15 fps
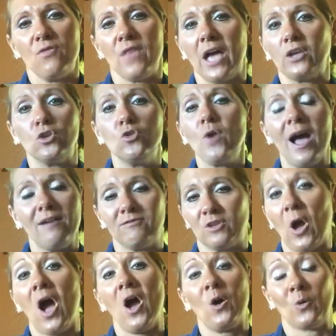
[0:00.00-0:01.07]
that you have
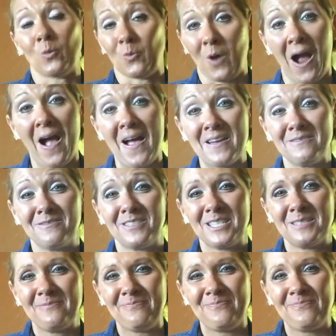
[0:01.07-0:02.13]
not arrived.